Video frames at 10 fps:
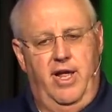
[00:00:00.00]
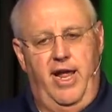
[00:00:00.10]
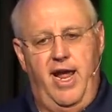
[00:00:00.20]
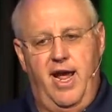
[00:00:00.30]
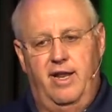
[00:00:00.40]

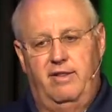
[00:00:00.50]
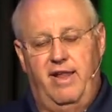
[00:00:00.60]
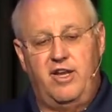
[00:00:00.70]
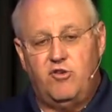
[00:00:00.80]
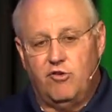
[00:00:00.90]
And
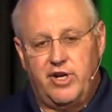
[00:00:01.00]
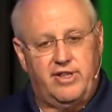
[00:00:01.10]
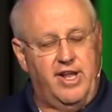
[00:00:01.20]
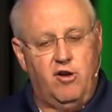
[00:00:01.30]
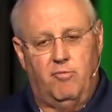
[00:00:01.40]
they do
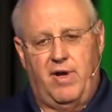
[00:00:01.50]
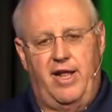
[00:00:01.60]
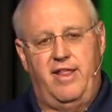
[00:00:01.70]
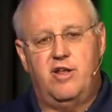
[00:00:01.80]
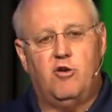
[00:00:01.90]
it, they don't,
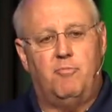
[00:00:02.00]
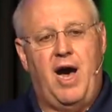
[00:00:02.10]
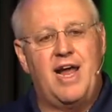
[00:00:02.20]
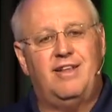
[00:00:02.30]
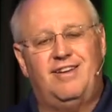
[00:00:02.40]
they don't
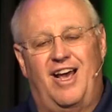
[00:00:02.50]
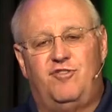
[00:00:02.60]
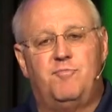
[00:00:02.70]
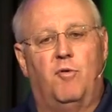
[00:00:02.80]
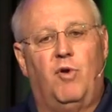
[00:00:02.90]
monetize
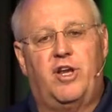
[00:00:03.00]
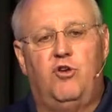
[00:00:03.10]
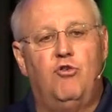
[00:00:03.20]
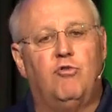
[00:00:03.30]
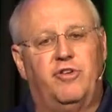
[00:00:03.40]
it, but what
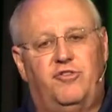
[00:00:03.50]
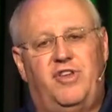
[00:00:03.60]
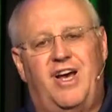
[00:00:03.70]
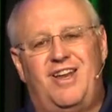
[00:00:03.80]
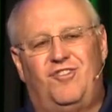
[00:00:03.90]
Google has
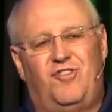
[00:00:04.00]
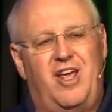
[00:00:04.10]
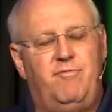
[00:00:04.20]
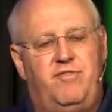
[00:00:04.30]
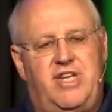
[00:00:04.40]
done is
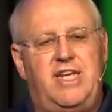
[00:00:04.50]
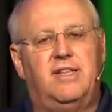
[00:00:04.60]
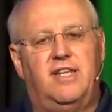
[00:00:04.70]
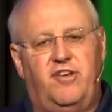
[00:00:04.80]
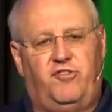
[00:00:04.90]
they've
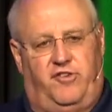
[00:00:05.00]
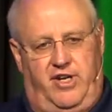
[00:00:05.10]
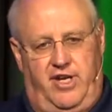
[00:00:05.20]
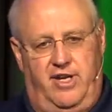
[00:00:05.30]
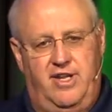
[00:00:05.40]

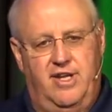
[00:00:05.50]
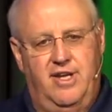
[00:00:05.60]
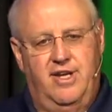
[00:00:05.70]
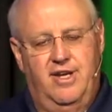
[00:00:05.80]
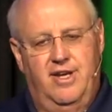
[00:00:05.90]
delisted.
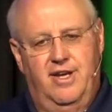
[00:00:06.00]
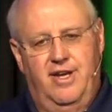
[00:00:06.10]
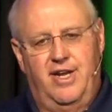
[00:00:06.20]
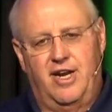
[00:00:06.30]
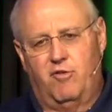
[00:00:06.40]

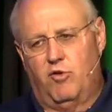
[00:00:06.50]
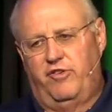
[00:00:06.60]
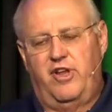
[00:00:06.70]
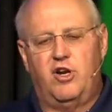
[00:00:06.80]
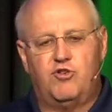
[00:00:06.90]
In other words,
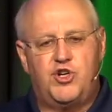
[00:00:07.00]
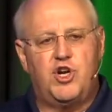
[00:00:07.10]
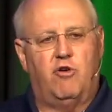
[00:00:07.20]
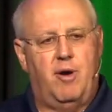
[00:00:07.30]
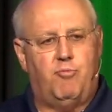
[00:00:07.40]
they don't
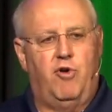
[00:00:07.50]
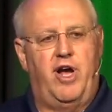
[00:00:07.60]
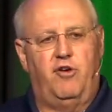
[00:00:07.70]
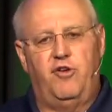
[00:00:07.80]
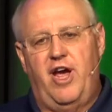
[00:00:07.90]
show up
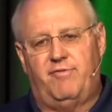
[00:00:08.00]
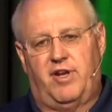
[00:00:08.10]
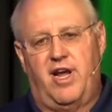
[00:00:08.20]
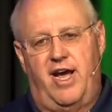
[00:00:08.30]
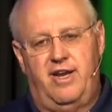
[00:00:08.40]
well, you have to
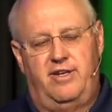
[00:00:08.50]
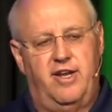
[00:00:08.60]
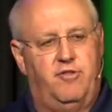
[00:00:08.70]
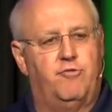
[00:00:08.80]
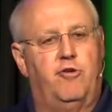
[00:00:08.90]
kind of
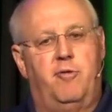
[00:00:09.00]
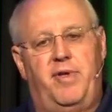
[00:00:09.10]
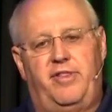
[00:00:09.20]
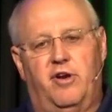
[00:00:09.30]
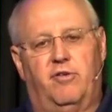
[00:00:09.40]
dig through them,
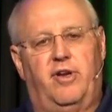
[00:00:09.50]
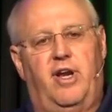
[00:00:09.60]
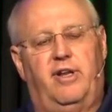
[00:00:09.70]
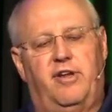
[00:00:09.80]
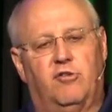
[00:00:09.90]
and they're,
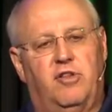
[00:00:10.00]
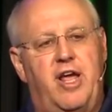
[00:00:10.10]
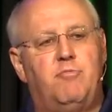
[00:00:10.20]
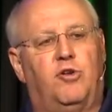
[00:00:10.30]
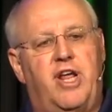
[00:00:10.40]
they're
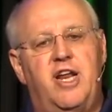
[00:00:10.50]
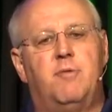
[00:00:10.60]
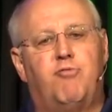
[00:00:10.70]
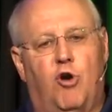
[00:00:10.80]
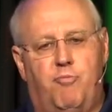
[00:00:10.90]
labeled
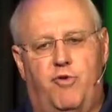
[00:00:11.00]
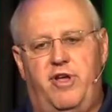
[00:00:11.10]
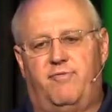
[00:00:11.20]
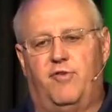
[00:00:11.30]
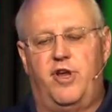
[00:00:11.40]

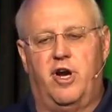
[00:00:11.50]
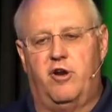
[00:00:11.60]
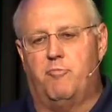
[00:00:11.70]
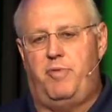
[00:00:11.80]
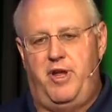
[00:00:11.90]
inappropriate for
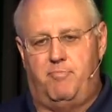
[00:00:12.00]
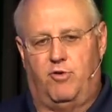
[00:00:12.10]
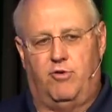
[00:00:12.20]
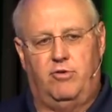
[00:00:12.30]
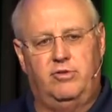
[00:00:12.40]
younger
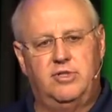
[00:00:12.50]
people.